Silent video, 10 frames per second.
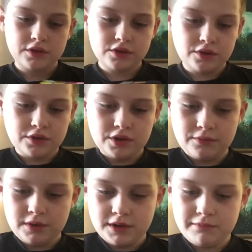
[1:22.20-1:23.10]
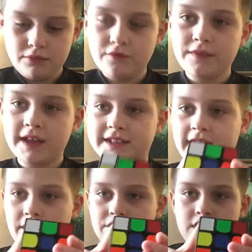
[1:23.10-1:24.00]
So you would move that
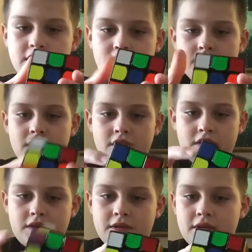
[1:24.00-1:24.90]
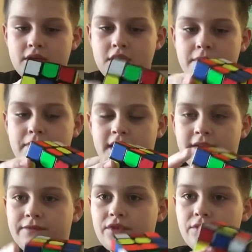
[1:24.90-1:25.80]
down, but
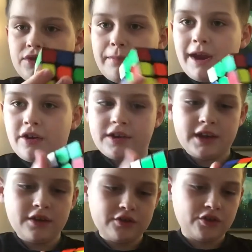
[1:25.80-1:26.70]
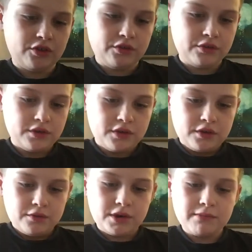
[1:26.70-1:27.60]
if there was a pair here,
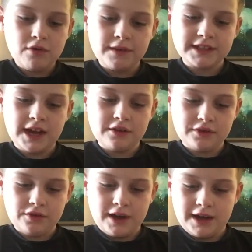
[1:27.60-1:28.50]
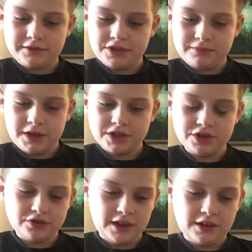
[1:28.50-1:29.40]
when you move it down, you have to make
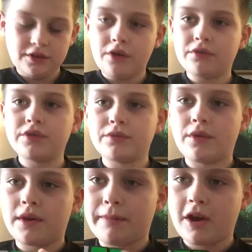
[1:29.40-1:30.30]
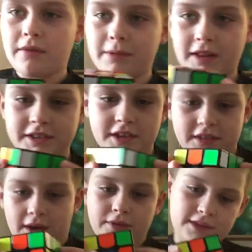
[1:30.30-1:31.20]
sure that you don't ruin a pair, but I'll tell you
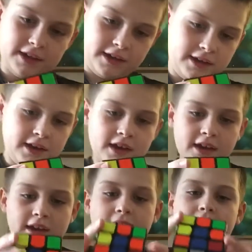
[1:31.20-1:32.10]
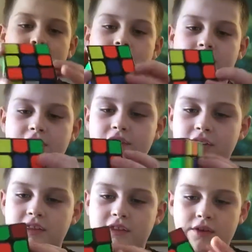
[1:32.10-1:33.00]
that once I get one pair
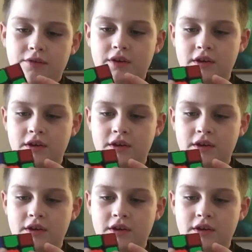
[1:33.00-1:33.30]
inserted. So